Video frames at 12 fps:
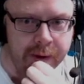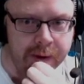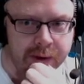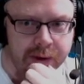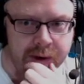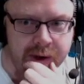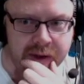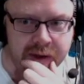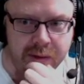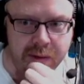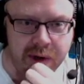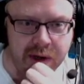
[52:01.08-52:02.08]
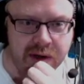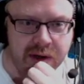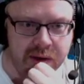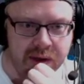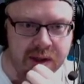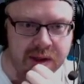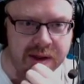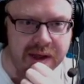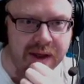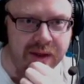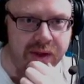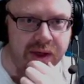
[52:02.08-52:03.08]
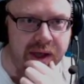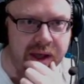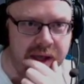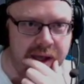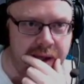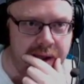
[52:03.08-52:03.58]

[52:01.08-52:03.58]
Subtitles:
So the next thing we want to do is set the